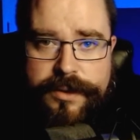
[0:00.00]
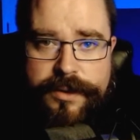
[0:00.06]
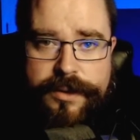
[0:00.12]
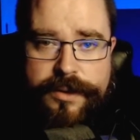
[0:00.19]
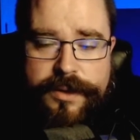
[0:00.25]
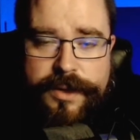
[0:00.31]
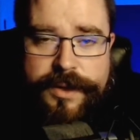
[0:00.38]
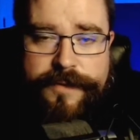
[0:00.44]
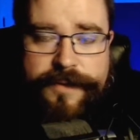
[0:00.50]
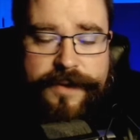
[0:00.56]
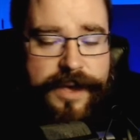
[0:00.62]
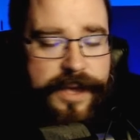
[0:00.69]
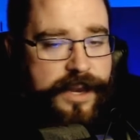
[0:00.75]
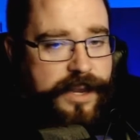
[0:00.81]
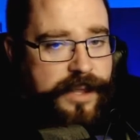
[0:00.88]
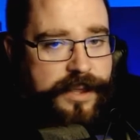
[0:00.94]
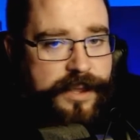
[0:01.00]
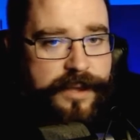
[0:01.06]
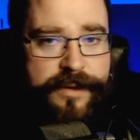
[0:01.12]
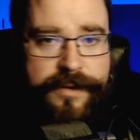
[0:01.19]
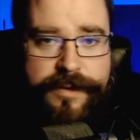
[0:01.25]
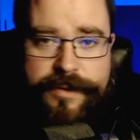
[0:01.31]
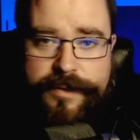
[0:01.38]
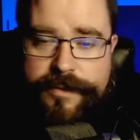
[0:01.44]
if
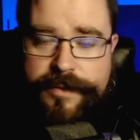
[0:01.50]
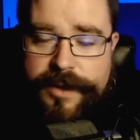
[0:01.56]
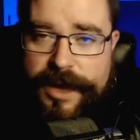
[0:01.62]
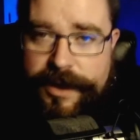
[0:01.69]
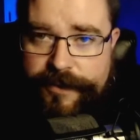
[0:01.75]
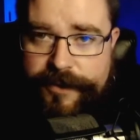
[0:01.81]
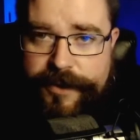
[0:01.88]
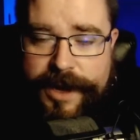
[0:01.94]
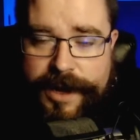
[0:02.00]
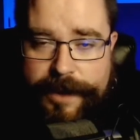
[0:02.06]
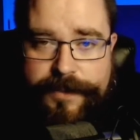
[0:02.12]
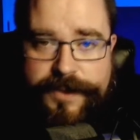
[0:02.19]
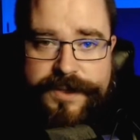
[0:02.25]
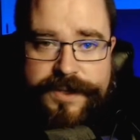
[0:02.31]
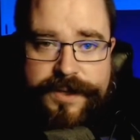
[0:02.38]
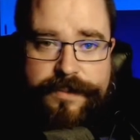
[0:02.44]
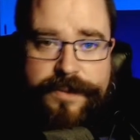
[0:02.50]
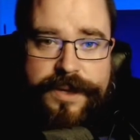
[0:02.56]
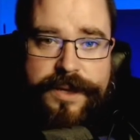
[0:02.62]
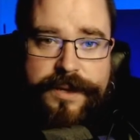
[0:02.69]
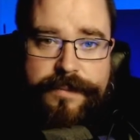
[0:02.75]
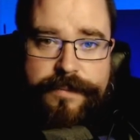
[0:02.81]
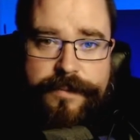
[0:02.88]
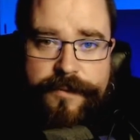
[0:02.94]
anything ever happens to me
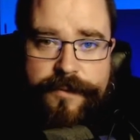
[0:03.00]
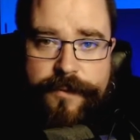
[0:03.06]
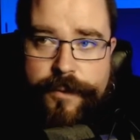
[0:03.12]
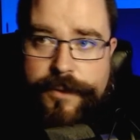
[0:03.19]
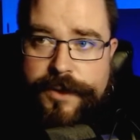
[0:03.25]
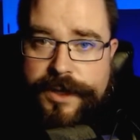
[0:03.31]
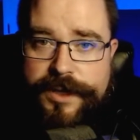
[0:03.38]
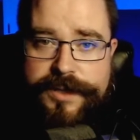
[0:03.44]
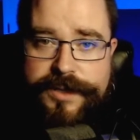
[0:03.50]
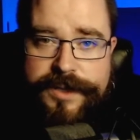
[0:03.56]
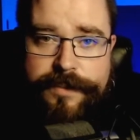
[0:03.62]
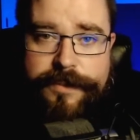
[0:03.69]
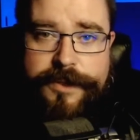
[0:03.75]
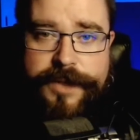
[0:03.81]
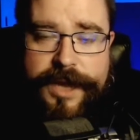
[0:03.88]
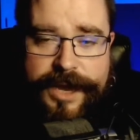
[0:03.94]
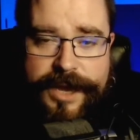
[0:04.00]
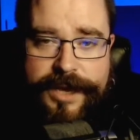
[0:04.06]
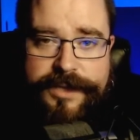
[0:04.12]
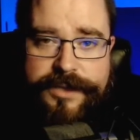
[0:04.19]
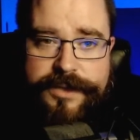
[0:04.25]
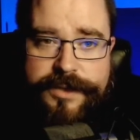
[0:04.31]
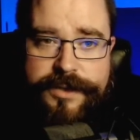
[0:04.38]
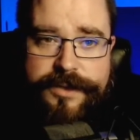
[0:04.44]
before he is able to
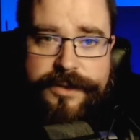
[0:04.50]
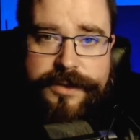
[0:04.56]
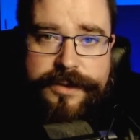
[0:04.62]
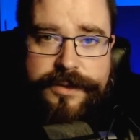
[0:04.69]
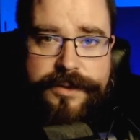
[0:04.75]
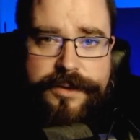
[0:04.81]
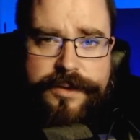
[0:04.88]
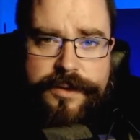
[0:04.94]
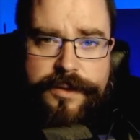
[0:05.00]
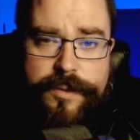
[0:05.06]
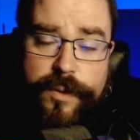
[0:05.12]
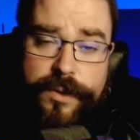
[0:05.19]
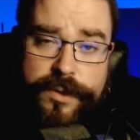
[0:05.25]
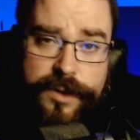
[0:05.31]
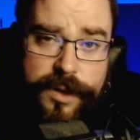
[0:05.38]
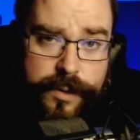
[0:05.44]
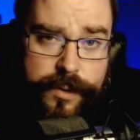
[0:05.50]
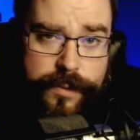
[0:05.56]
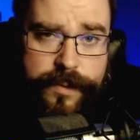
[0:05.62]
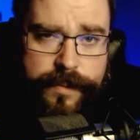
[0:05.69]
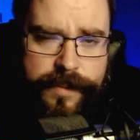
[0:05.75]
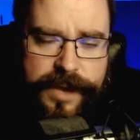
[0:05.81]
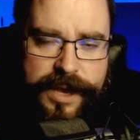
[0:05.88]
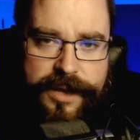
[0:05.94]
ask, will know the
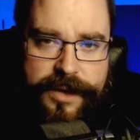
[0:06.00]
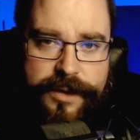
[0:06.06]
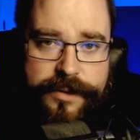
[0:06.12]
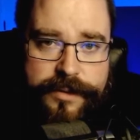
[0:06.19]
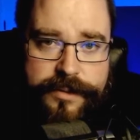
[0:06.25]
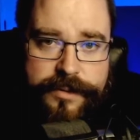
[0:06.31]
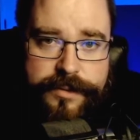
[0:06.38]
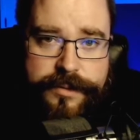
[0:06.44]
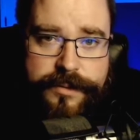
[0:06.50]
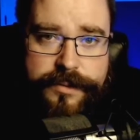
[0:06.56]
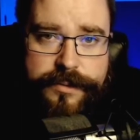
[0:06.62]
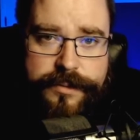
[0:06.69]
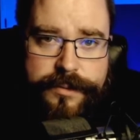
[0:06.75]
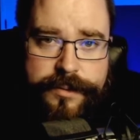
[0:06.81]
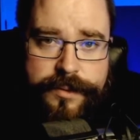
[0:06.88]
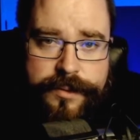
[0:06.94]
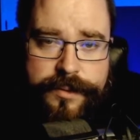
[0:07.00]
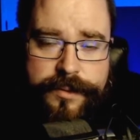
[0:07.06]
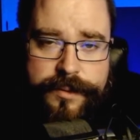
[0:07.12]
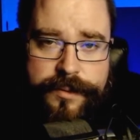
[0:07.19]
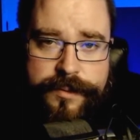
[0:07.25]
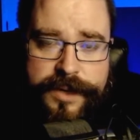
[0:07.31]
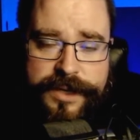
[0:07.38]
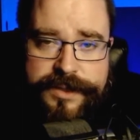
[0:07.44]
man who
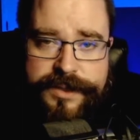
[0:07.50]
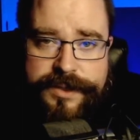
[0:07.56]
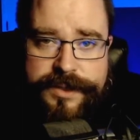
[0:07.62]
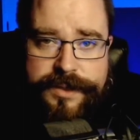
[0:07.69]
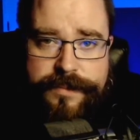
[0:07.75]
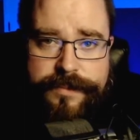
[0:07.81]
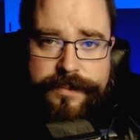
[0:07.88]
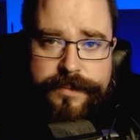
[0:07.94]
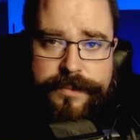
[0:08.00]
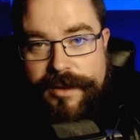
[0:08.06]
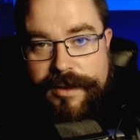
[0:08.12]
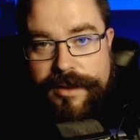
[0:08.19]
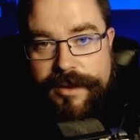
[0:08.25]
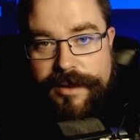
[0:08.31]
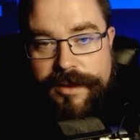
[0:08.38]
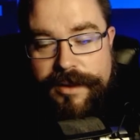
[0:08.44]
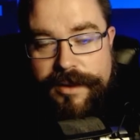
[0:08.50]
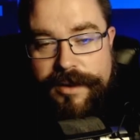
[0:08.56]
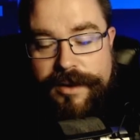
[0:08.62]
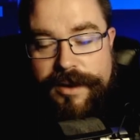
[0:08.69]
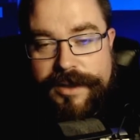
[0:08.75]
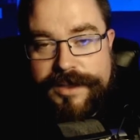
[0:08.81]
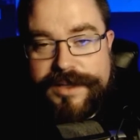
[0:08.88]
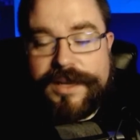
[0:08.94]
raises him. I'm
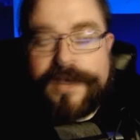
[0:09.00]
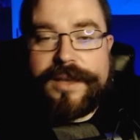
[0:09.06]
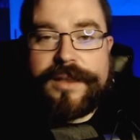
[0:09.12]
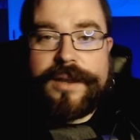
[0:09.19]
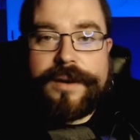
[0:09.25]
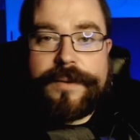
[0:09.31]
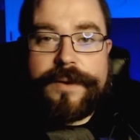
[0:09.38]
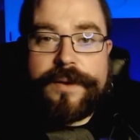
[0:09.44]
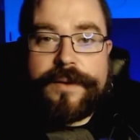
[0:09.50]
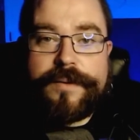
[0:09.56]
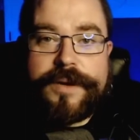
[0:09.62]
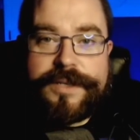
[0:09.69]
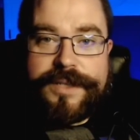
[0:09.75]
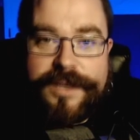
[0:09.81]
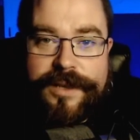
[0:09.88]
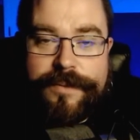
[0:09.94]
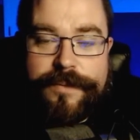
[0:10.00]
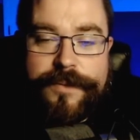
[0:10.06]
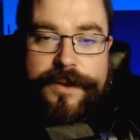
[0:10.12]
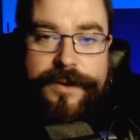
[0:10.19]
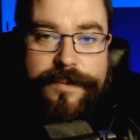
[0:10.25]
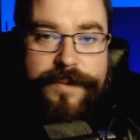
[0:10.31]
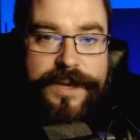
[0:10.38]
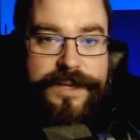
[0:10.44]
not saying that I'm not raising him with
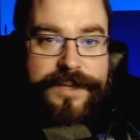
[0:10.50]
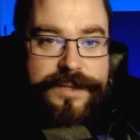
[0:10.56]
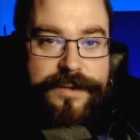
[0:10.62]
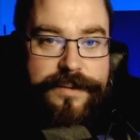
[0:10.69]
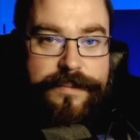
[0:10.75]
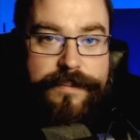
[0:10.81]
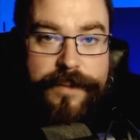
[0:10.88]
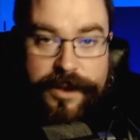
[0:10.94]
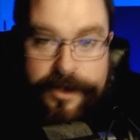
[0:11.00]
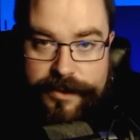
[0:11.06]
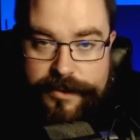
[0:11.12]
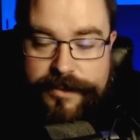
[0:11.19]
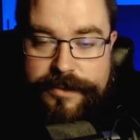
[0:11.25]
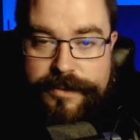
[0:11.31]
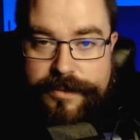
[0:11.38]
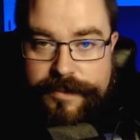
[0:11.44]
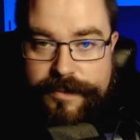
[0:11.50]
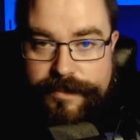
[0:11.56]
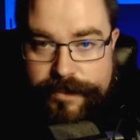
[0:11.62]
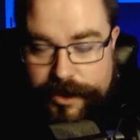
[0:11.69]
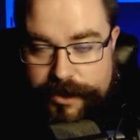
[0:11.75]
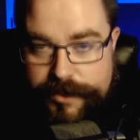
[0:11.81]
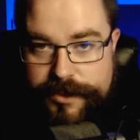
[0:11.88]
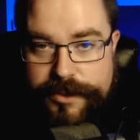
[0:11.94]
an amazing mother,
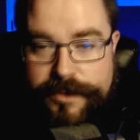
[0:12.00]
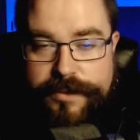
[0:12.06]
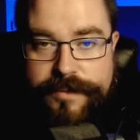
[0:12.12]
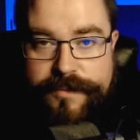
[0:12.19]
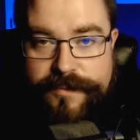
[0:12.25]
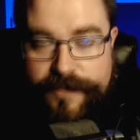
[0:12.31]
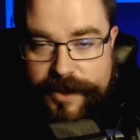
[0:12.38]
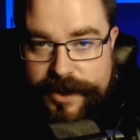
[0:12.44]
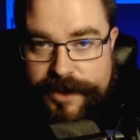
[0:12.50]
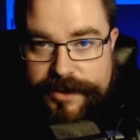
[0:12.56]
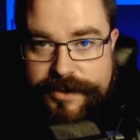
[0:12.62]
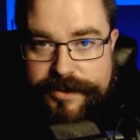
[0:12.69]
partner, friend,